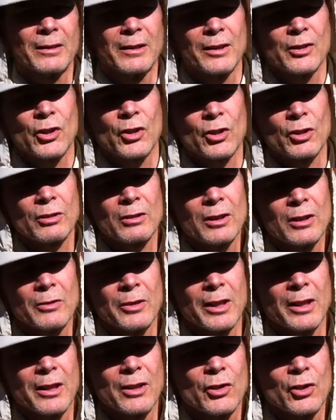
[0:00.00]
at each
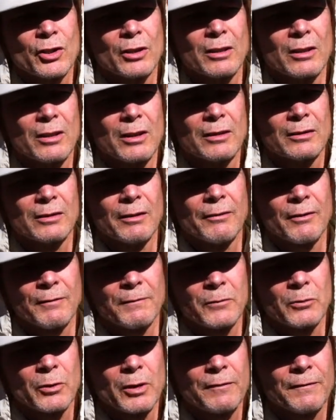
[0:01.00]
location of
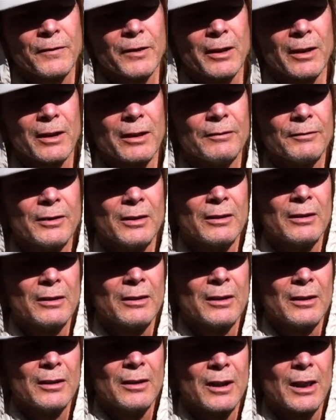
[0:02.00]
the 45,
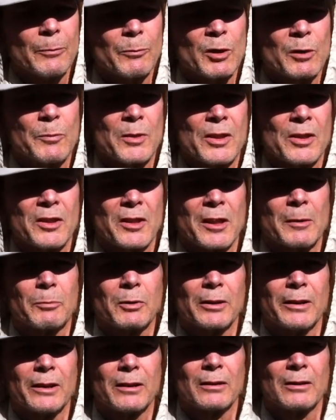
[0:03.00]
I'm going to be
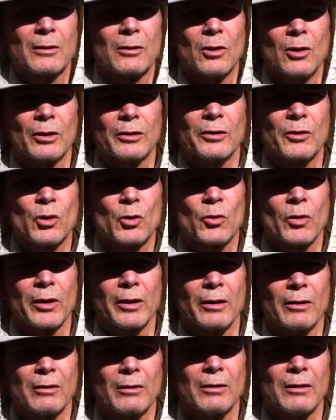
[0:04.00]
sampling along the
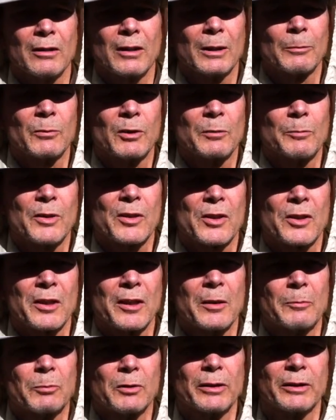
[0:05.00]
trail. I'm going to be
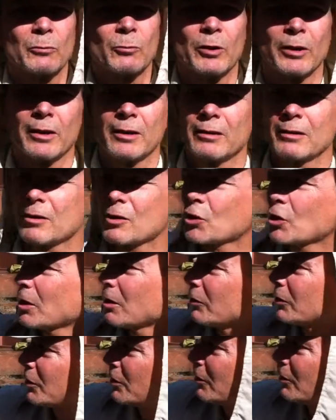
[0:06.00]
sampling within the
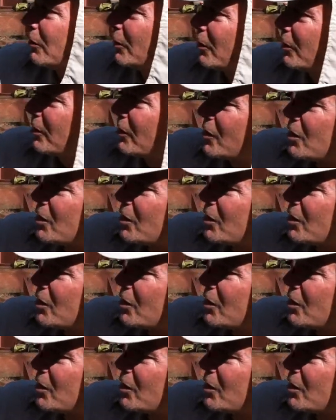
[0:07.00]
shelter, and you